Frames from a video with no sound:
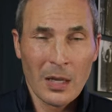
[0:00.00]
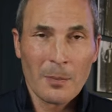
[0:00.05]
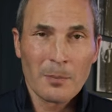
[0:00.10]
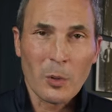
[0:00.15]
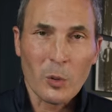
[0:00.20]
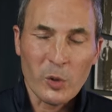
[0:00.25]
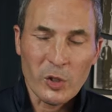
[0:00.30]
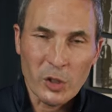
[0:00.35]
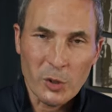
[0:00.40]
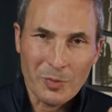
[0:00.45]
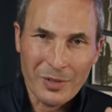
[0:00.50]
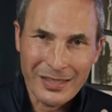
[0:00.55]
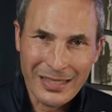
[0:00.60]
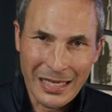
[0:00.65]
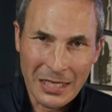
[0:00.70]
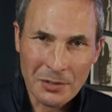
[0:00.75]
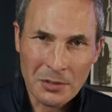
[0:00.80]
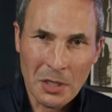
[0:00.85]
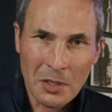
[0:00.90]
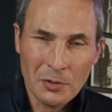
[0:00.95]
But when you
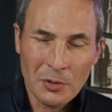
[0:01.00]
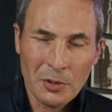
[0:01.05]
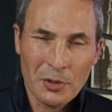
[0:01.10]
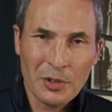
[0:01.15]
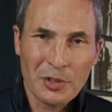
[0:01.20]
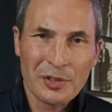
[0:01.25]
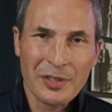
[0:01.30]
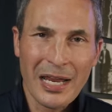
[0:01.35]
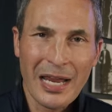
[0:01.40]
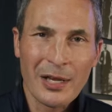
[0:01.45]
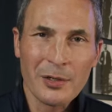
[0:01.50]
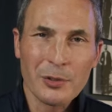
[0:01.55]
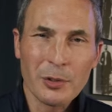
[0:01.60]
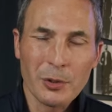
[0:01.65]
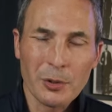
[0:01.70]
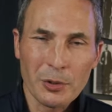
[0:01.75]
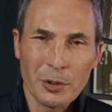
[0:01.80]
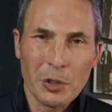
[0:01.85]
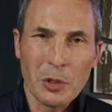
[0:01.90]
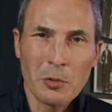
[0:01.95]
begin to understand
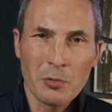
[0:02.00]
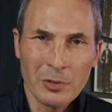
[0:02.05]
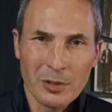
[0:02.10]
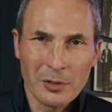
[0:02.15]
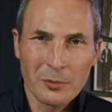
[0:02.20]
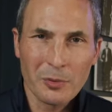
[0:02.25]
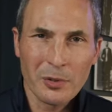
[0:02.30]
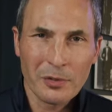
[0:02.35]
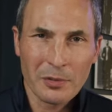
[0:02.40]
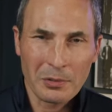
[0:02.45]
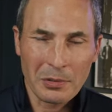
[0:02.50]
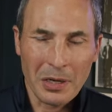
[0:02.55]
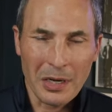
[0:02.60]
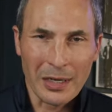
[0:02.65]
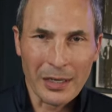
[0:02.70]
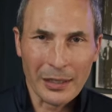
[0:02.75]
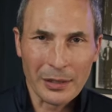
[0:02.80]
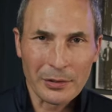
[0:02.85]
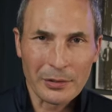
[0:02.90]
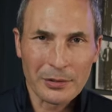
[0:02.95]
your union with
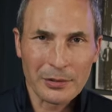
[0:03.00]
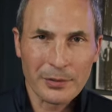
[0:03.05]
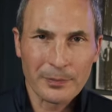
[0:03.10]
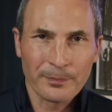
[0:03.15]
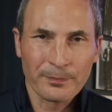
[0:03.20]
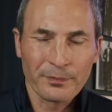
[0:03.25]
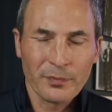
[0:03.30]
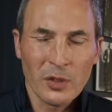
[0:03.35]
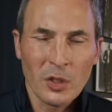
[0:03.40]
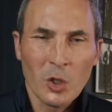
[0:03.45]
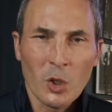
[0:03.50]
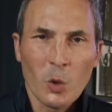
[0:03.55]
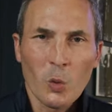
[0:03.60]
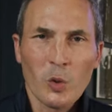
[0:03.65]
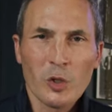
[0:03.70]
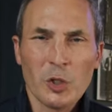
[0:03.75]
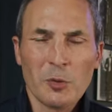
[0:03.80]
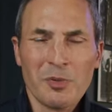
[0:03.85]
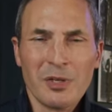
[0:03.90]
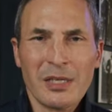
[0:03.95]
Christ,
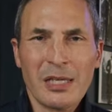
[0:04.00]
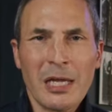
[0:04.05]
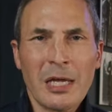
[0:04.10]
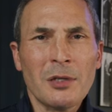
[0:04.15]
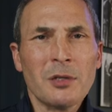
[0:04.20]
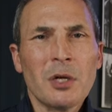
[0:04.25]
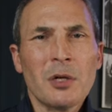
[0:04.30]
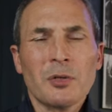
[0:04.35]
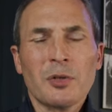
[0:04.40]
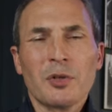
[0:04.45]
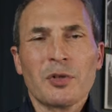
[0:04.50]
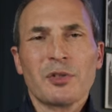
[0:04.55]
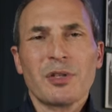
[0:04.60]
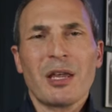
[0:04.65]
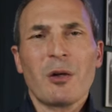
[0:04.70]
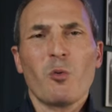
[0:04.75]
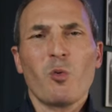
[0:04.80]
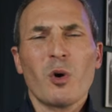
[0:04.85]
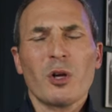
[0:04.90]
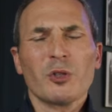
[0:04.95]
when you begin to
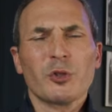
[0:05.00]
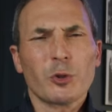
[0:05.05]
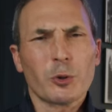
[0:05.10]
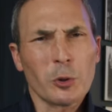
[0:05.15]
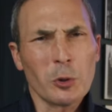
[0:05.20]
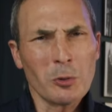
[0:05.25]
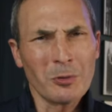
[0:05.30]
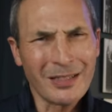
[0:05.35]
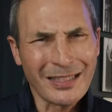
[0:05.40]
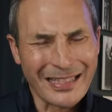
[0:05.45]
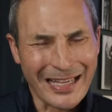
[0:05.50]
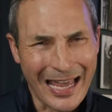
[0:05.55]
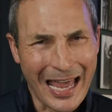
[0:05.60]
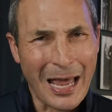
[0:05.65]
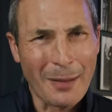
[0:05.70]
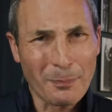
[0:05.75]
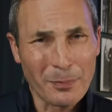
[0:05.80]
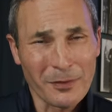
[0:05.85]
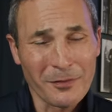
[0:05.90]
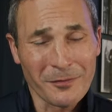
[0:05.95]
understand what truly
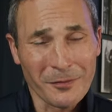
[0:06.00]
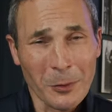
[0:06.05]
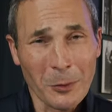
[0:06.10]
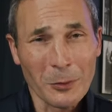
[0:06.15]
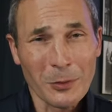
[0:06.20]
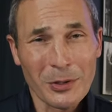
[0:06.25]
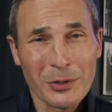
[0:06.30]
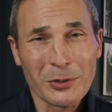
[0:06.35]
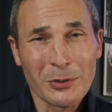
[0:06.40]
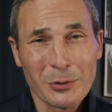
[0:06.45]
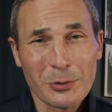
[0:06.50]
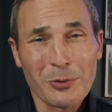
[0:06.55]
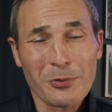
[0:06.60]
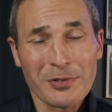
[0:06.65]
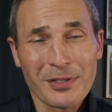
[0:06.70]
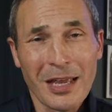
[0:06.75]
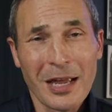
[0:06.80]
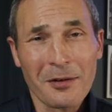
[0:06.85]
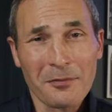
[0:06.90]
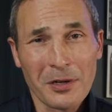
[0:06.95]
happened for us through
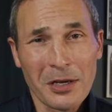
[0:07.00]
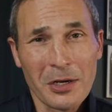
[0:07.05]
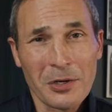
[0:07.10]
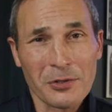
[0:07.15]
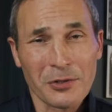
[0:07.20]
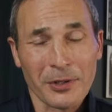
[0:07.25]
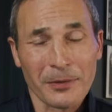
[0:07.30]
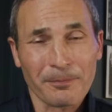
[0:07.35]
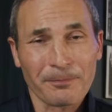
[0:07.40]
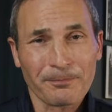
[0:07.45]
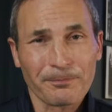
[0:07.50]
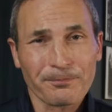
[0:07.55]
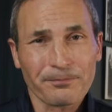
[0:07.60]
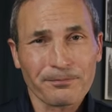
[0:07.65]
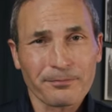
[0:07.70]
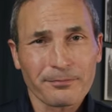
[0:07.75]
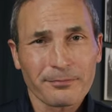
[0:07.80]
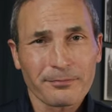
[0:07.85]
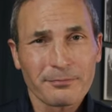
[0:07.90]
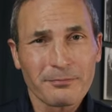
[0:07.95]
salvation,
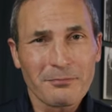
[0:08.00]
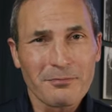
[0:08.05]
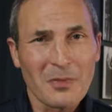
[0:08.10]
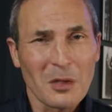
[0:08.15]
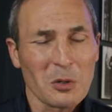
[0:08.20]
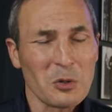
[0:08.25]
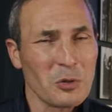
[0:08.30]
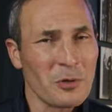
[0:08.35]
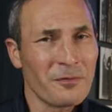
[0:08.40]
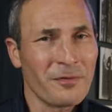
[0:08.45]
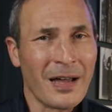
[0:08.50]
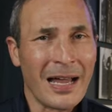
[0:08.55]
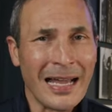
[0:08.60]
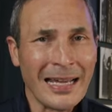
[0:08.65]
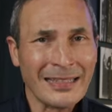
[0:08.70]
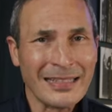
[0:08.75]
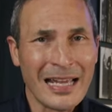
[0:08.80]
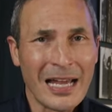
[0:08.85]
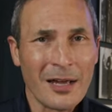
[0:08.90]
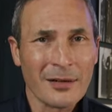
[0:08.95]
you
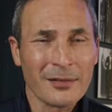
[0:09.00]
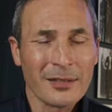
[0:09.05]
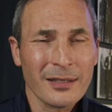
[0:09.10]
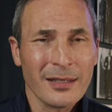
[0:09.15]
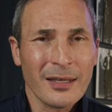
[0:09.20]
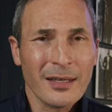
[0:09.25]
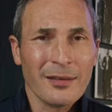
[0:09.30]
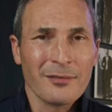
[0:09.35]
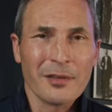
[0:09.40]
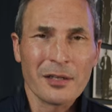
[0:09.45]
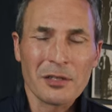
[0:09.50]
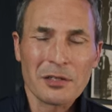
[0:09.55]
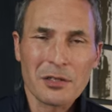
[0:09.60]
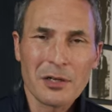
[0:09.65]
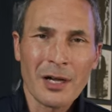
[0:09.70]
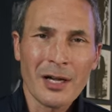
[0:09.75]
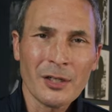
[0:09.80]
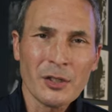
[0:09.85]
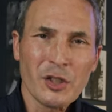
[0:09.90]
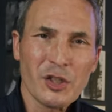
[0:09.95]
find out that
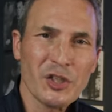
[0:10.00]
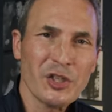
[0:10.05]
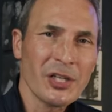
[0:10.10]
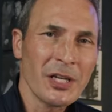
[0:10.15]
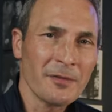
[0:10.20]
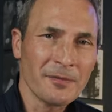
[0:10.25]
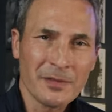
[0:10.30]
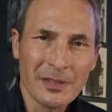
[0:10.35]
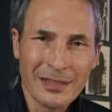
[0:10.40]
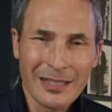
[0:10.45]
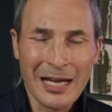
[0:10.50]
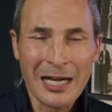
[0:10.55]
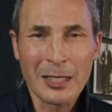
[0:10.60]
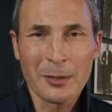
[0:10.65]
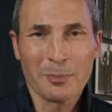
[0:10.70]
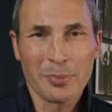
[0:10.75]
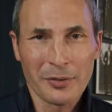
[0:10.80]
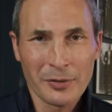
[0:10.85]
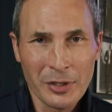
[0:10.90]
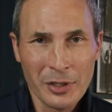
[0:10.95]
God shifted our
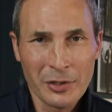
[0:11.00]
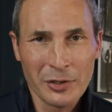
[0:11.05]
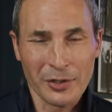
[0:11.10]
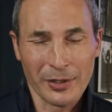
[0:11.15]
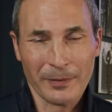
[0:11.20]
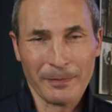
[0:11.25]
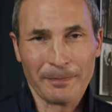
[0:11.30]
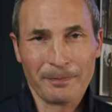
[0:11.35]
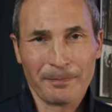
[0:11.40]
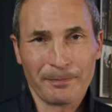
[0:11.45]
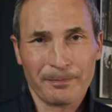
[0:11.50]
position.